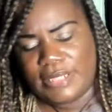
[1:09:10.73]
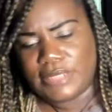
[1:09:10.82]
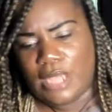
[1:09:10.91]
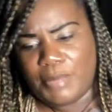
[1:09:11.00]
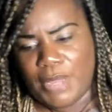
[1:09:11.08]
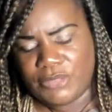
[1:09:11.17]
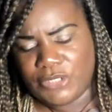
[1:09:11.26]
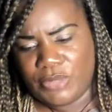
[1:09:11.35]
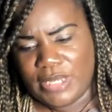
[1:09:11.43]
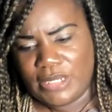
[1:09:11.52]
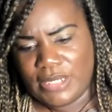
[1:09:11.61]
I'm
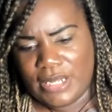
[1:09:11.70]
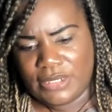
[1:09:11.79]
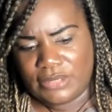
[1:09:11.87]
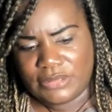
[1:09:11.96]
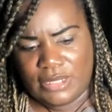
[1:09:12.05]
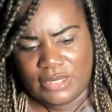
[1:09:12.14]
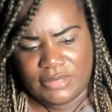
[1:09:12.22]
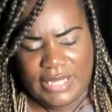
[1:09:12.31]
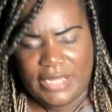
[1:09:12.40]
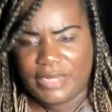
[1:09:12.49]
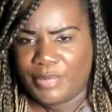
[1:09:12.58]
also getting like
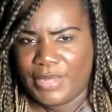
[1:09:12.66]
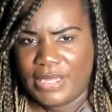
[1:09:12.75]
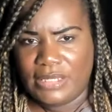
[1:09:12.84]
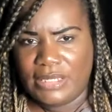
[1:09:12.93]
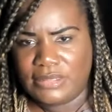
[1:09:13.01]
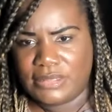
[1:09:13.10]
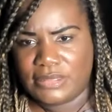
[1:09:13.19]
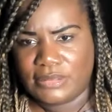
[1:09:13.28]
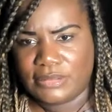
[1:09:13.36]
the independents.